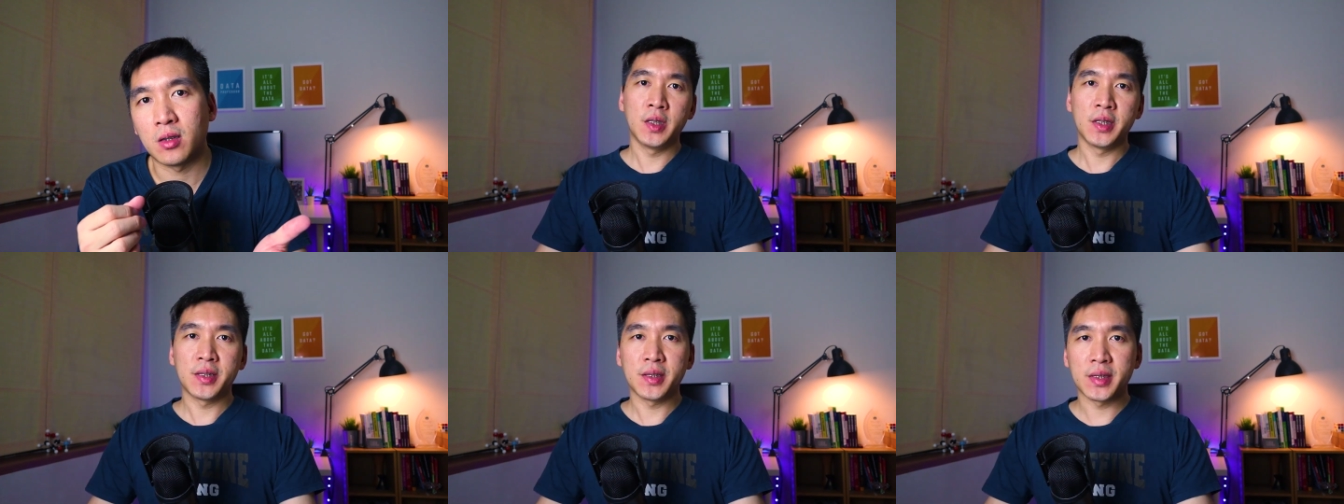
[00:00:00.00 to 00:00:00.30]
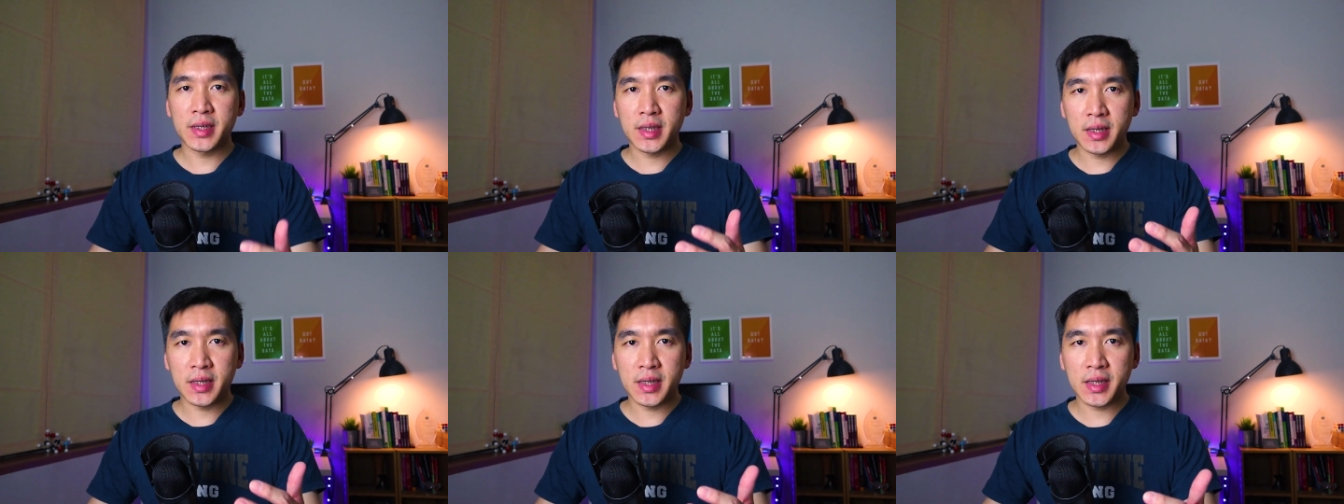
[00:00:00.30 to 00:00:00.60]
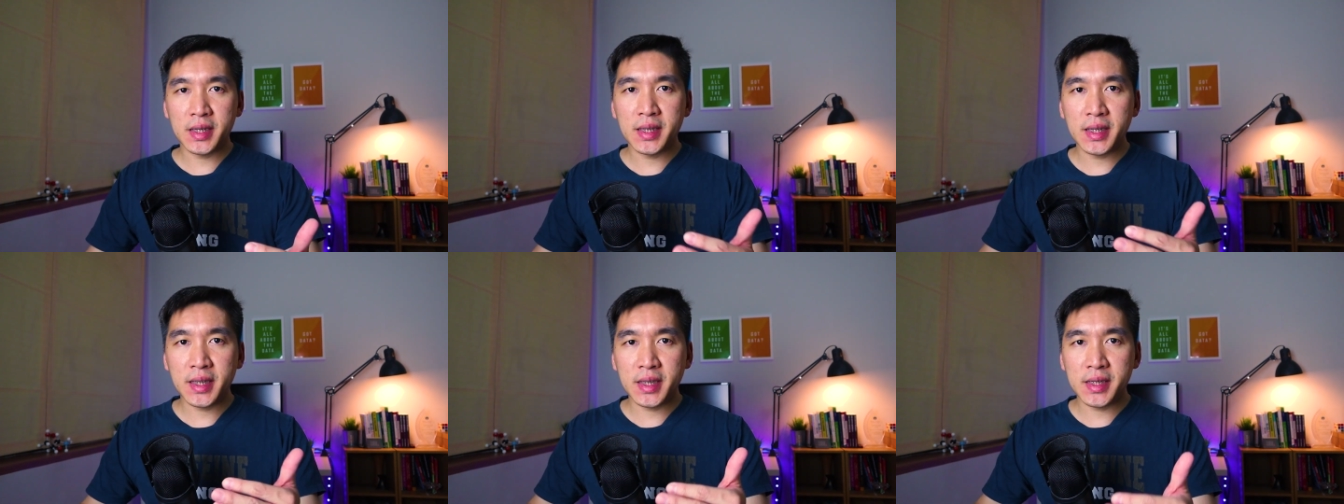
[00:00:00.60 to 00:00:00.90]
So
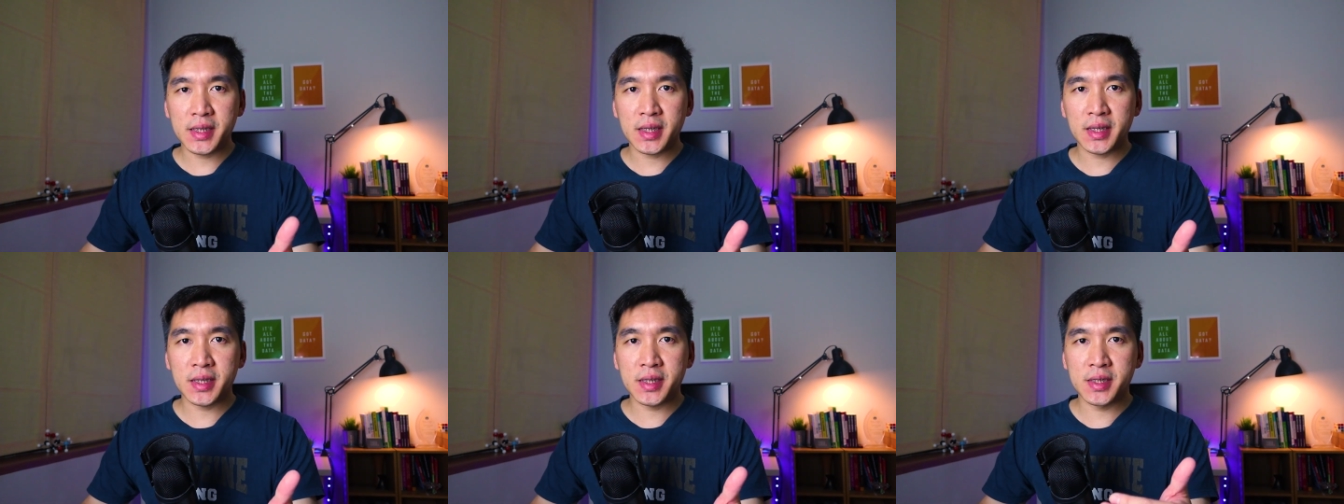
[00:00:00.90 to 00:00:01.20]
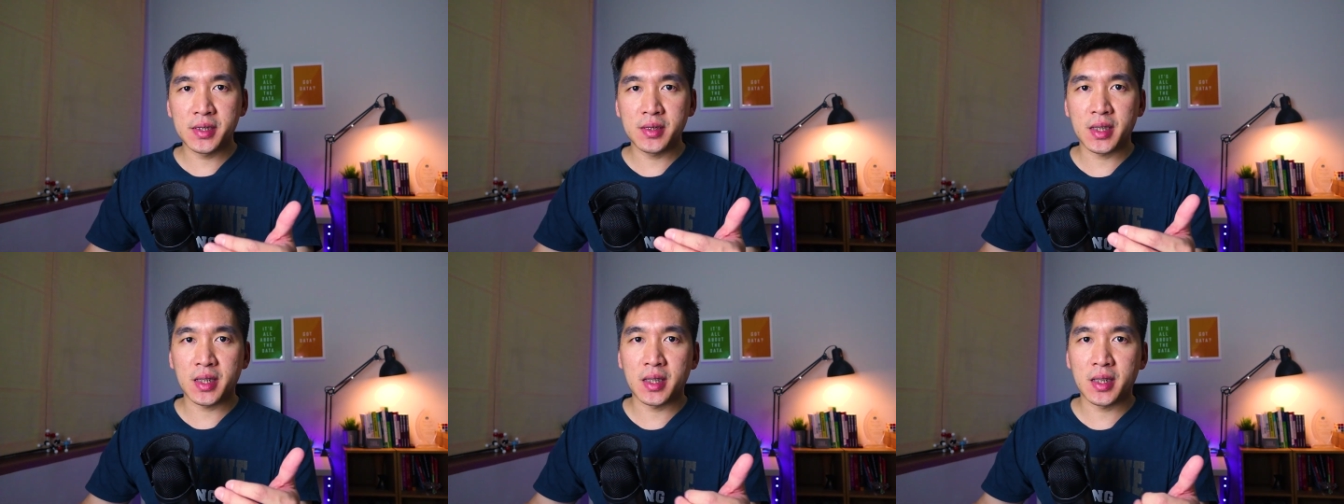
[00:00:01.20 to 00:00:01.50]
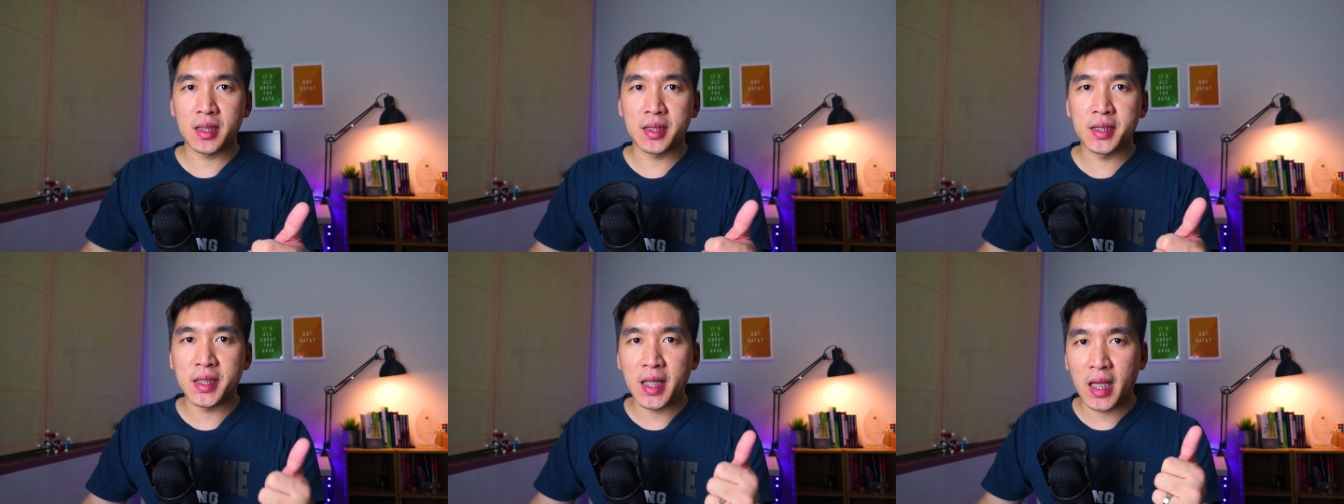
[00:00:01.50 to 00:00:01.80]
this leads us to the
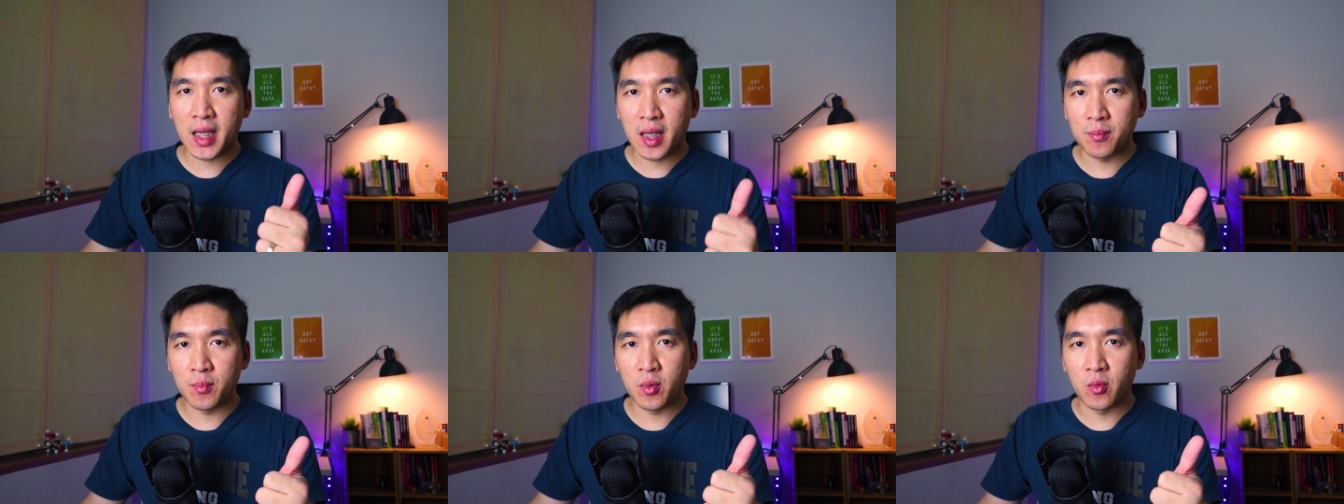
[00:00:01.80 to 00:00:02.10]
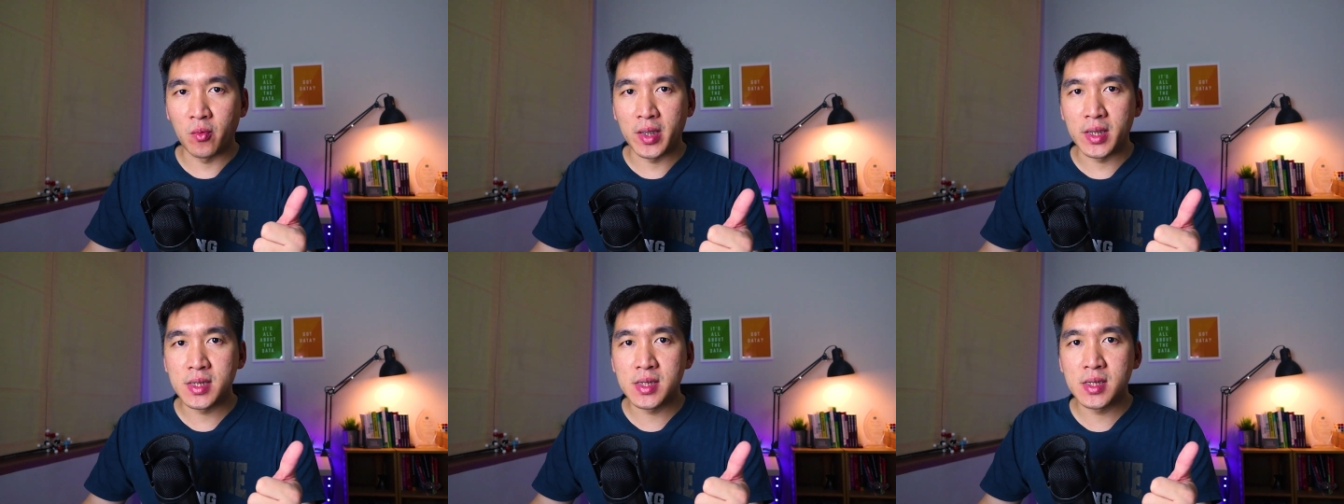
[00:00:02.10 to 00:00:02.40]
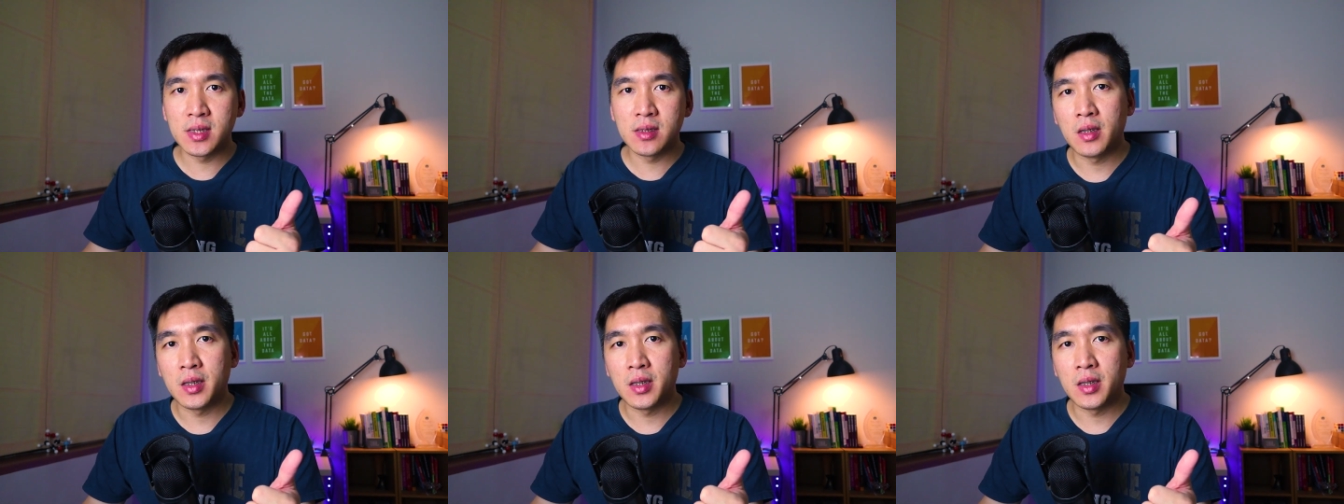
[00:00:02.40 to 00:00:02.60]
second point.